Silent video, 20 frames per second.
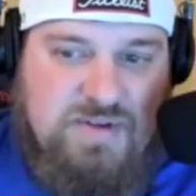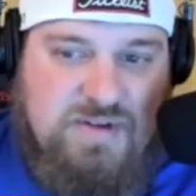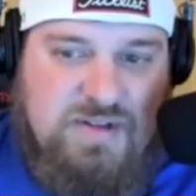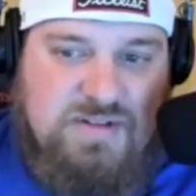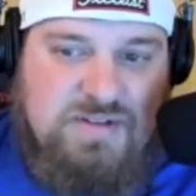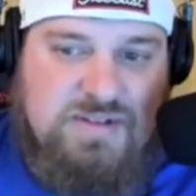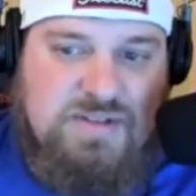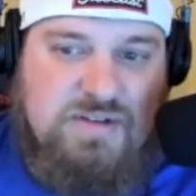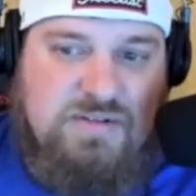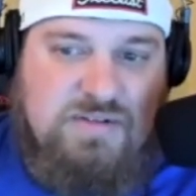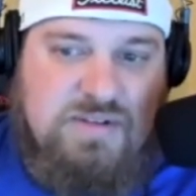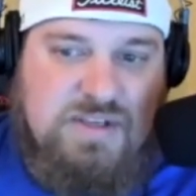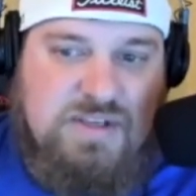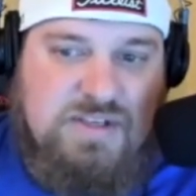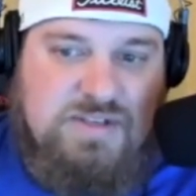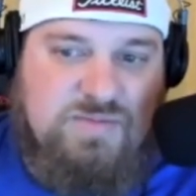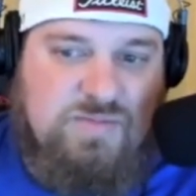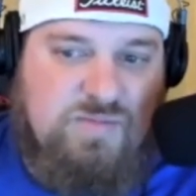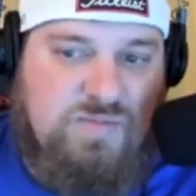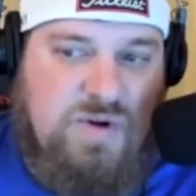And so
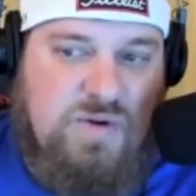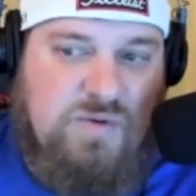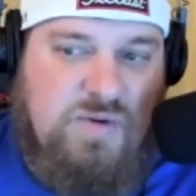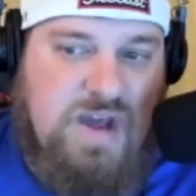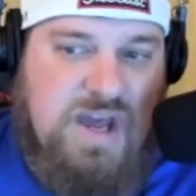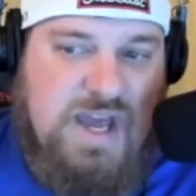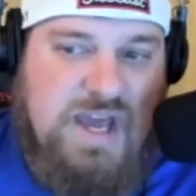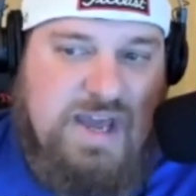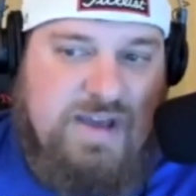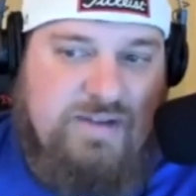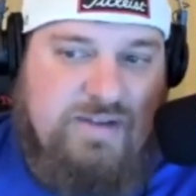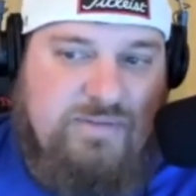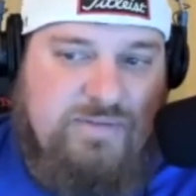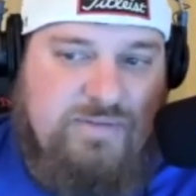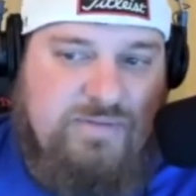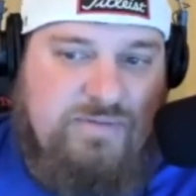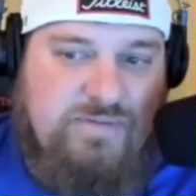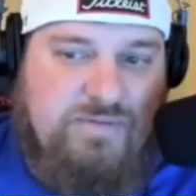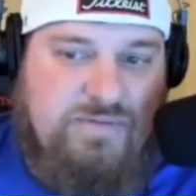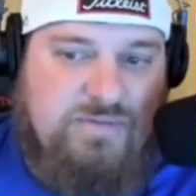this won't have,
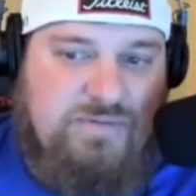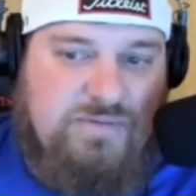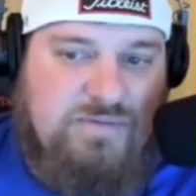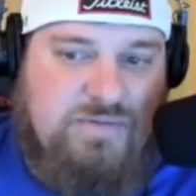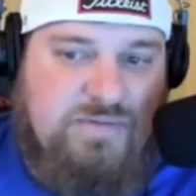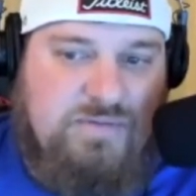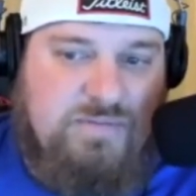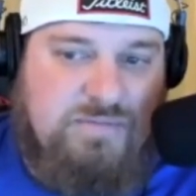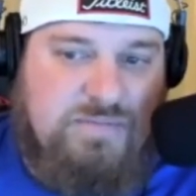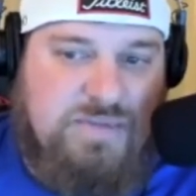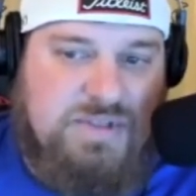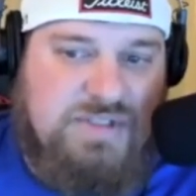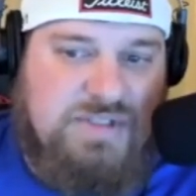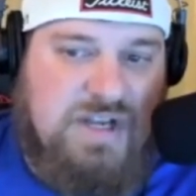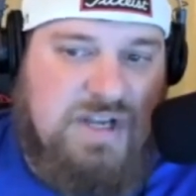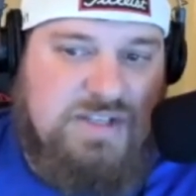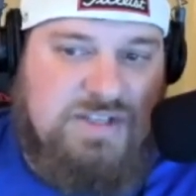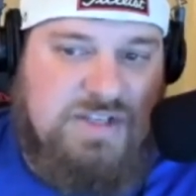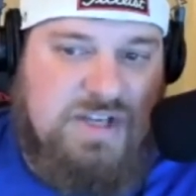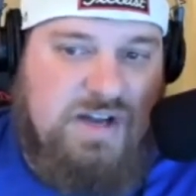
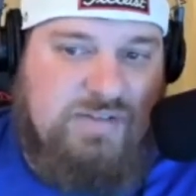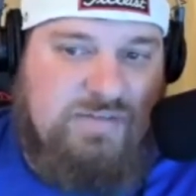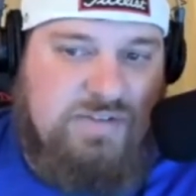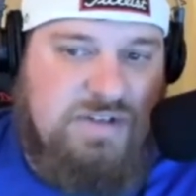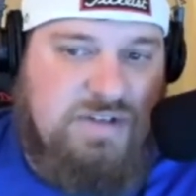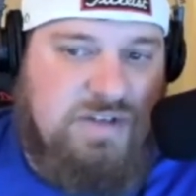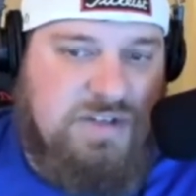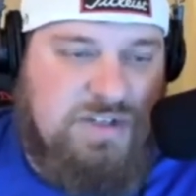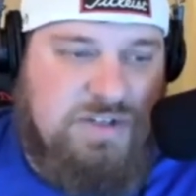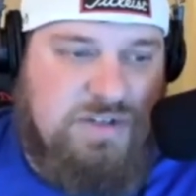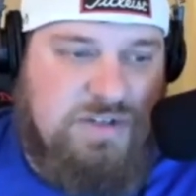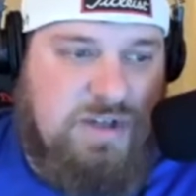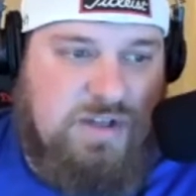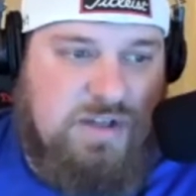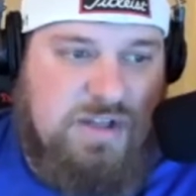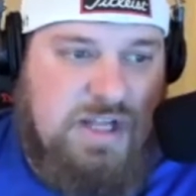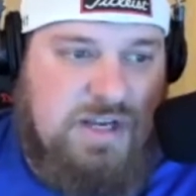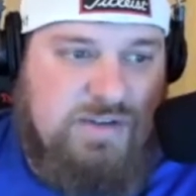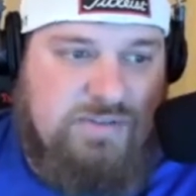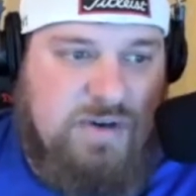besides Hovland, a
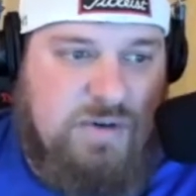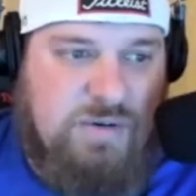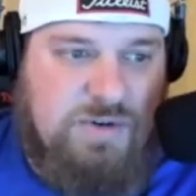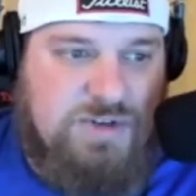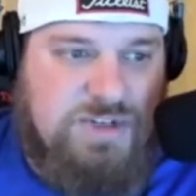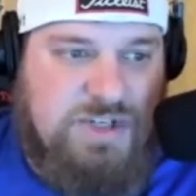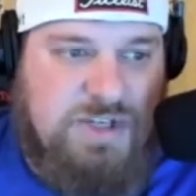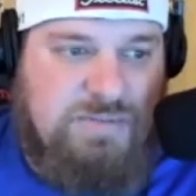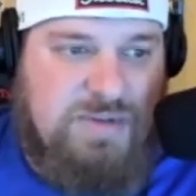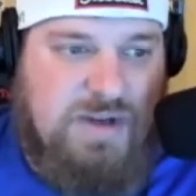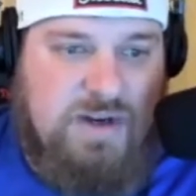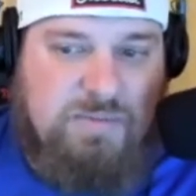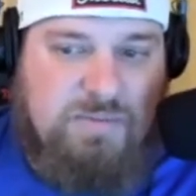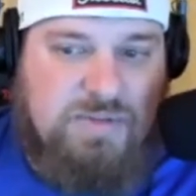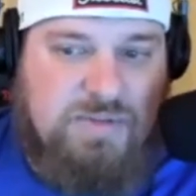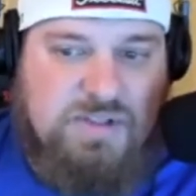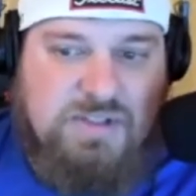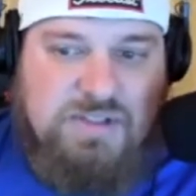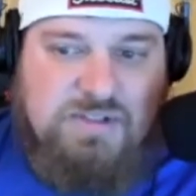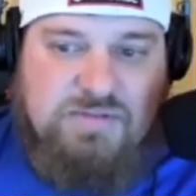lot of ownership, I don't
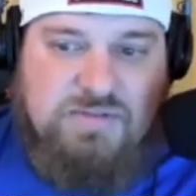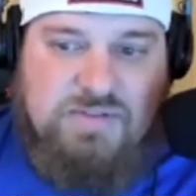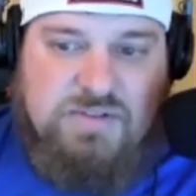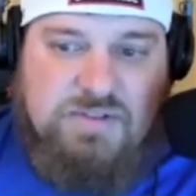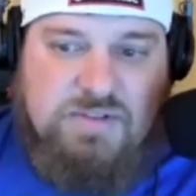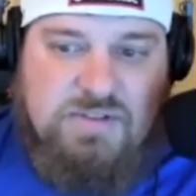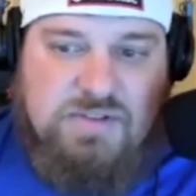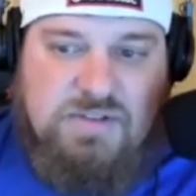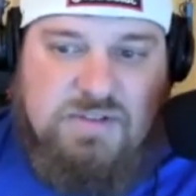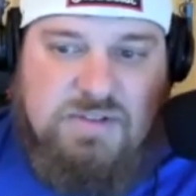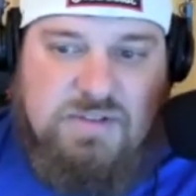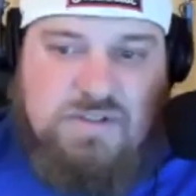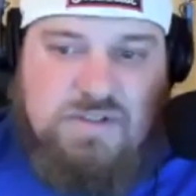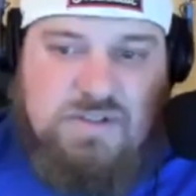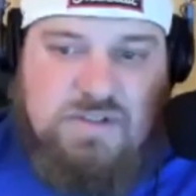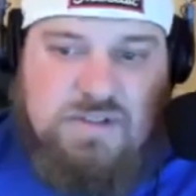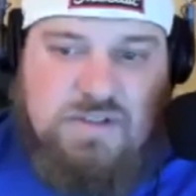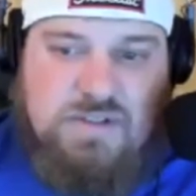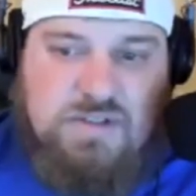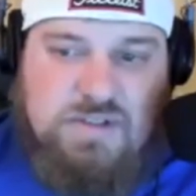believe.
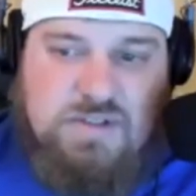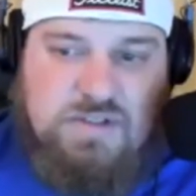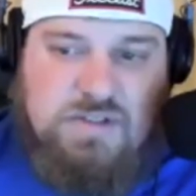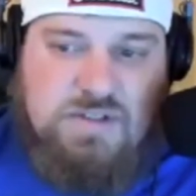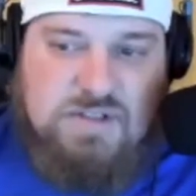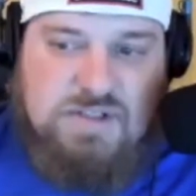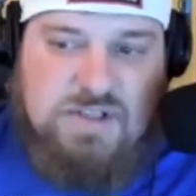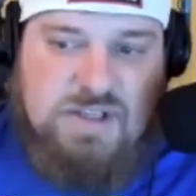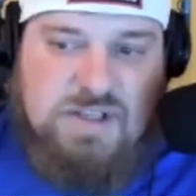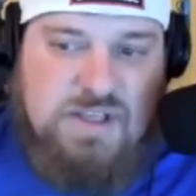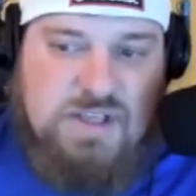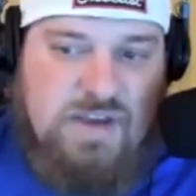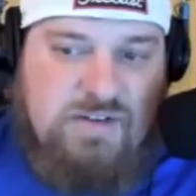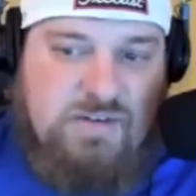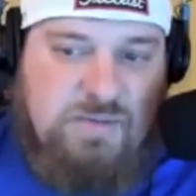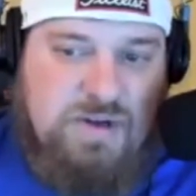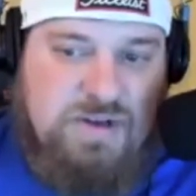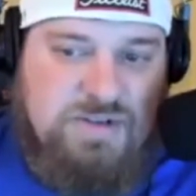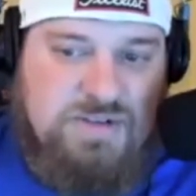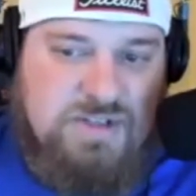Because I think
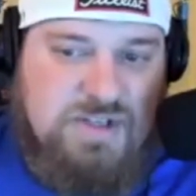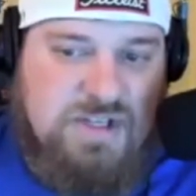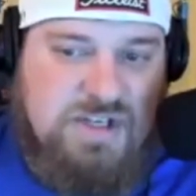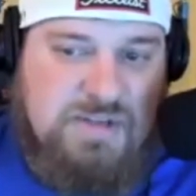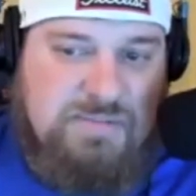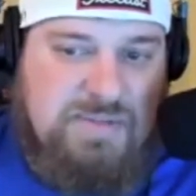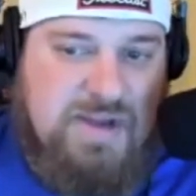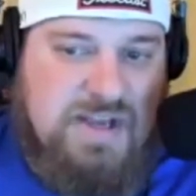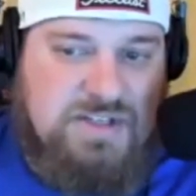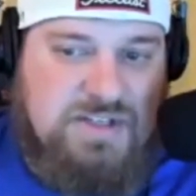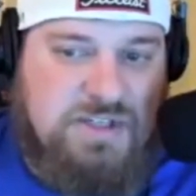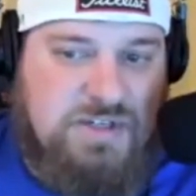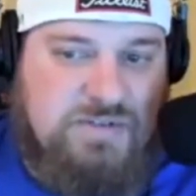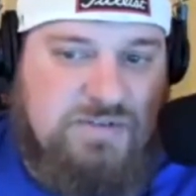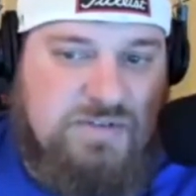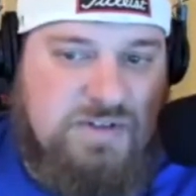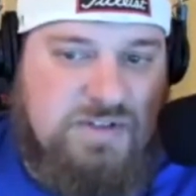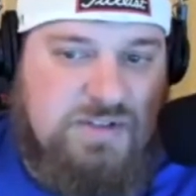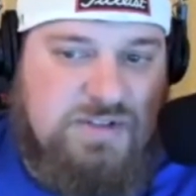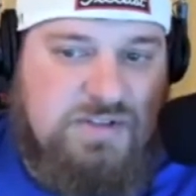everyone else is going to get passed
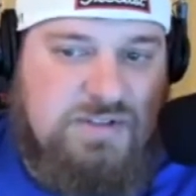over on.